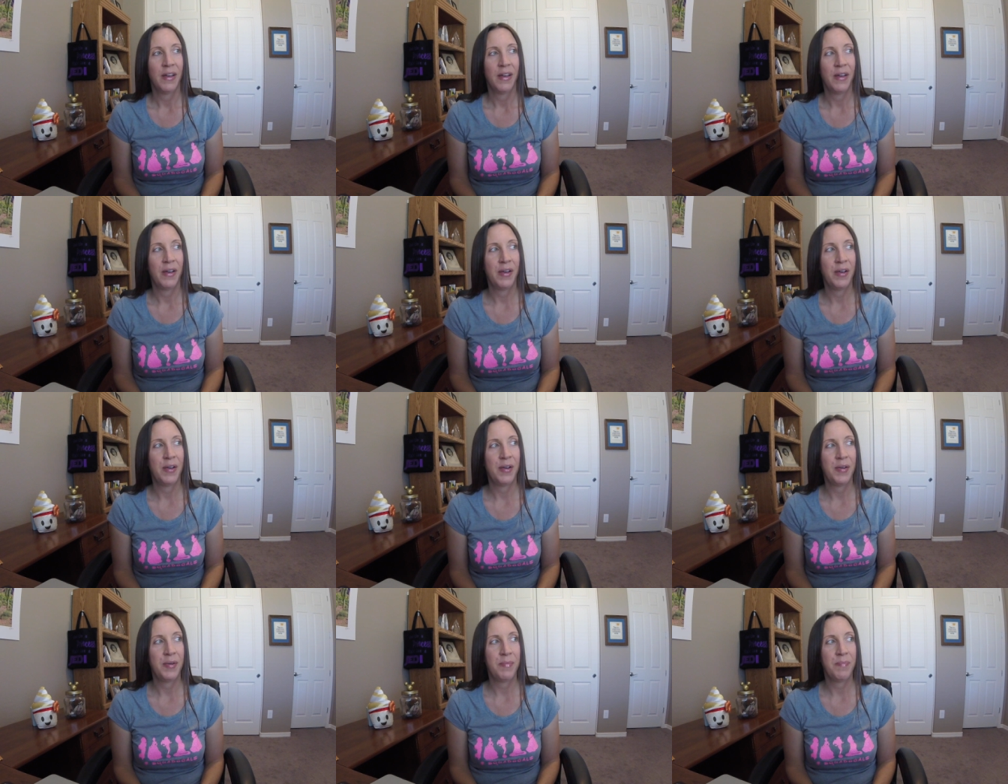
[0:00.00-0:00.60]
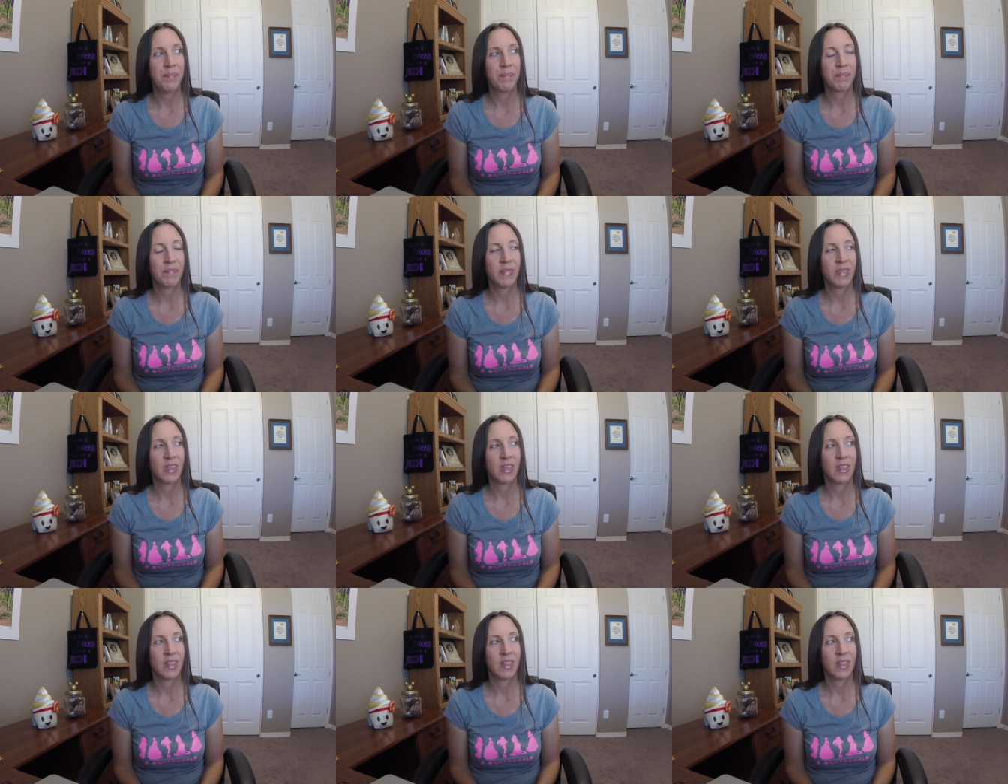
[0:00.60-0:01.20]
Um,
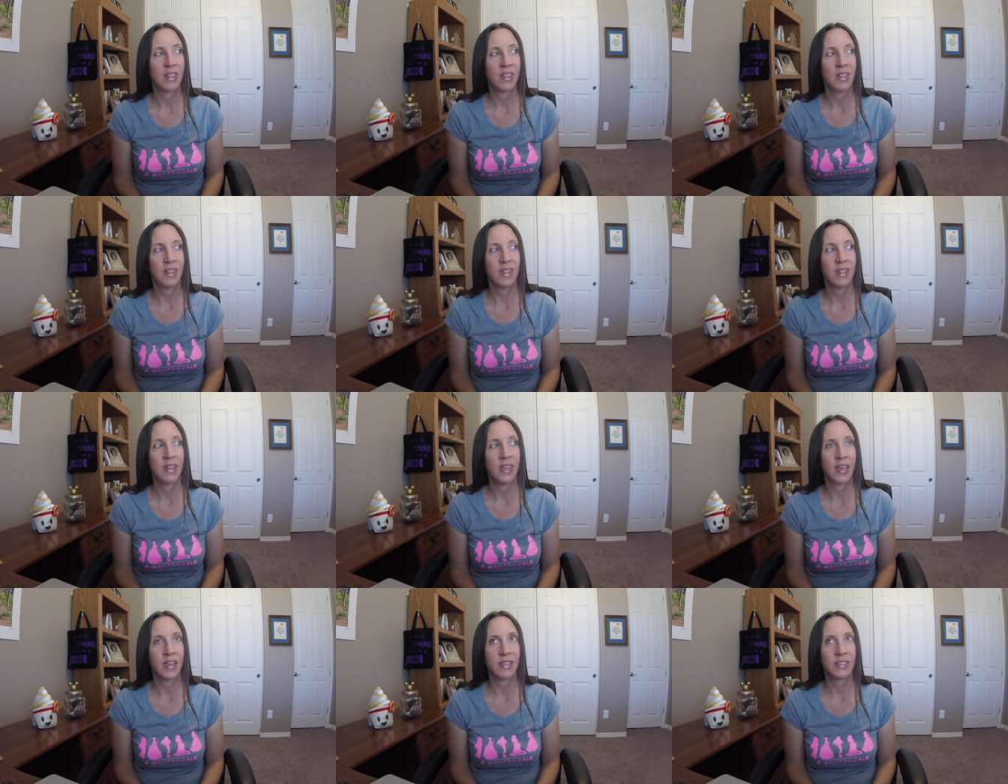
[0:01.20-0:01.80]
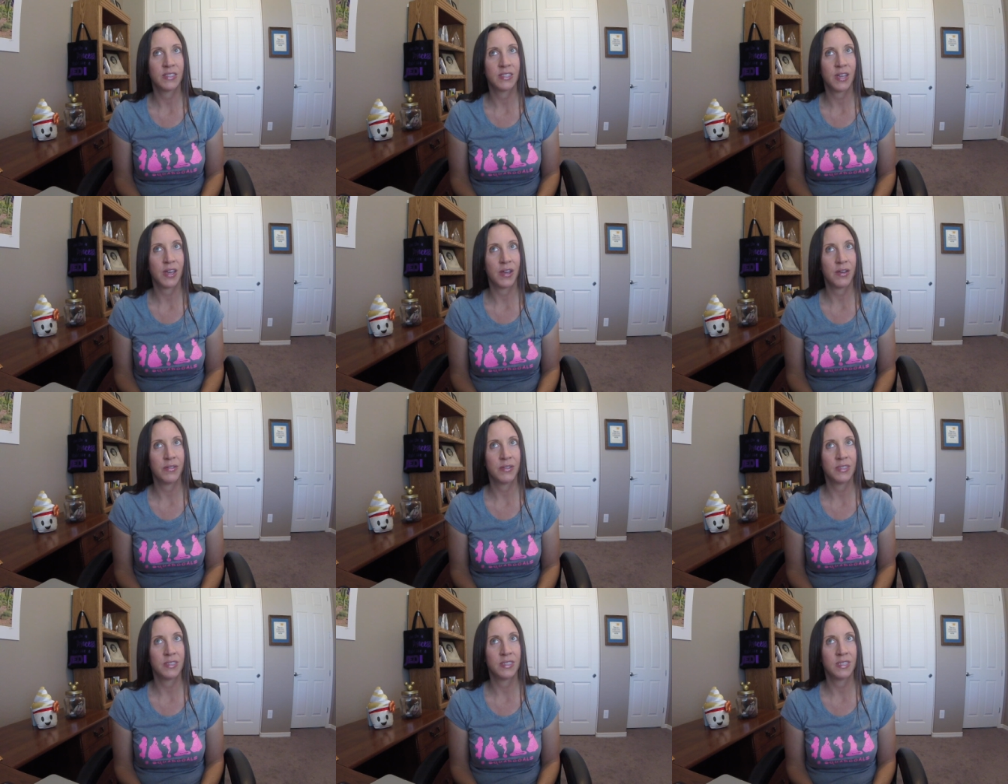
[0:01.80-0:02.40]
next, I
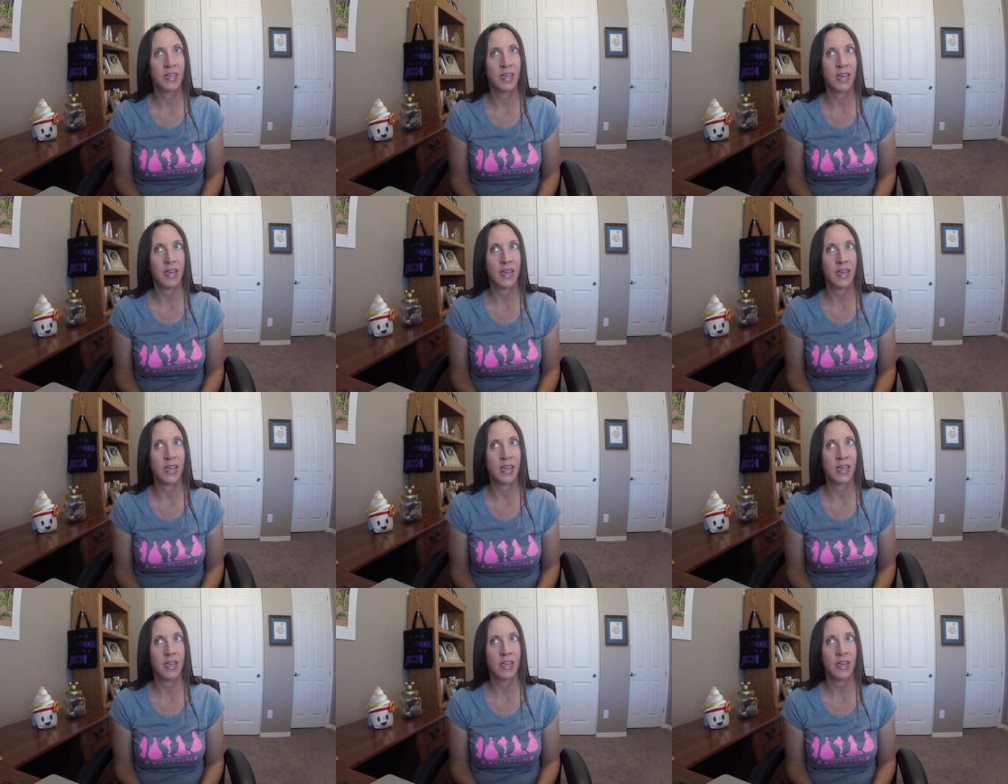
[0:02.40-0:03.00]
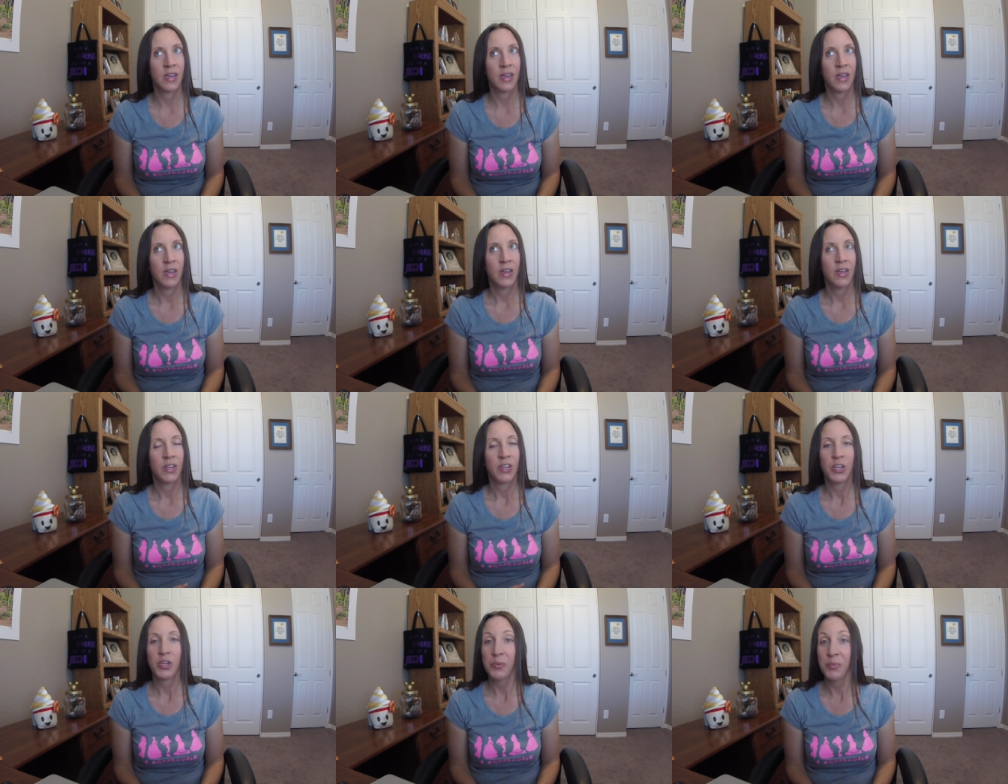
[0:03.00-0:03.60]
would say
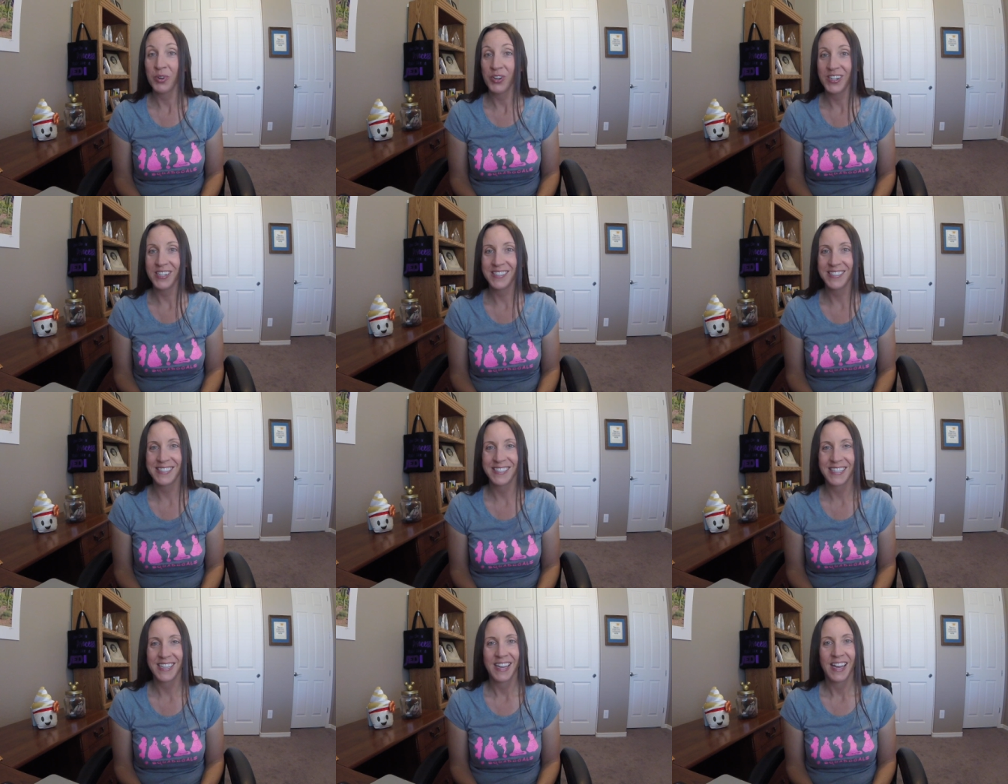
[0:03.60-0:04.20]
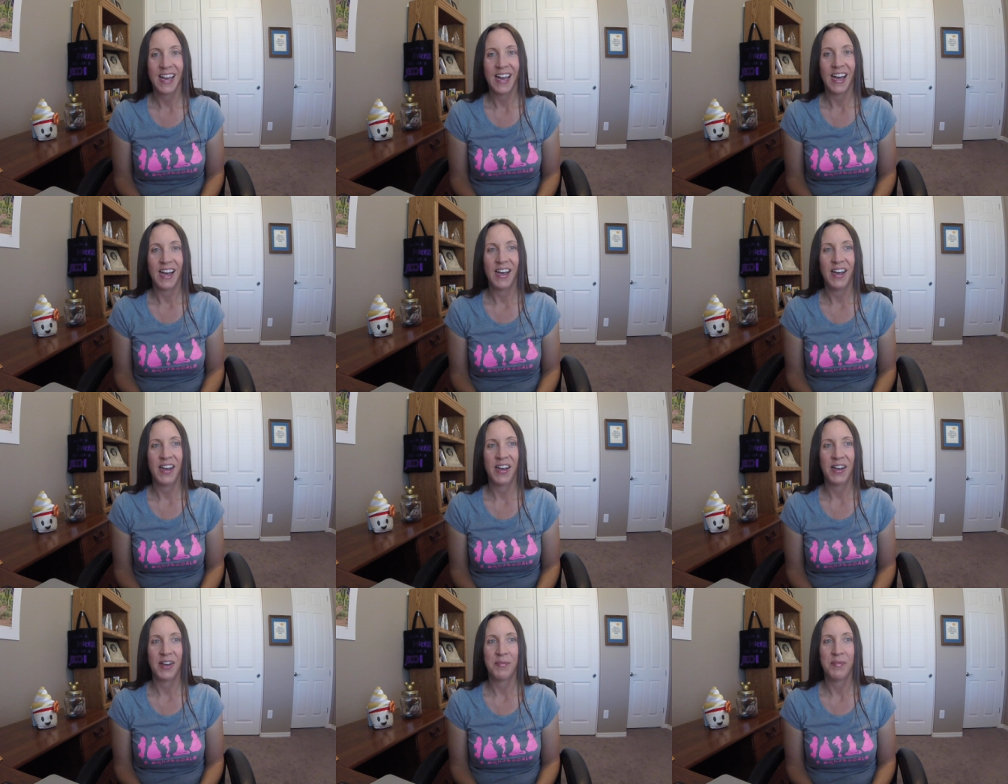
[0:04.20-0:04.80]
humorous.
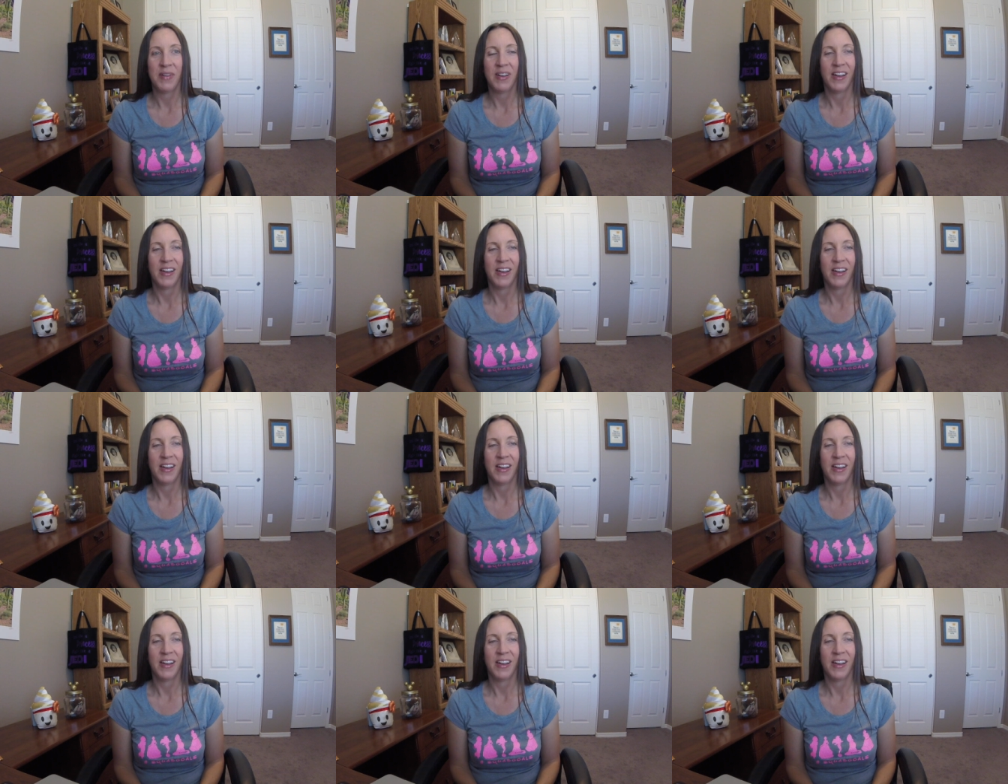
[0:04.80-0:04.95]
Um,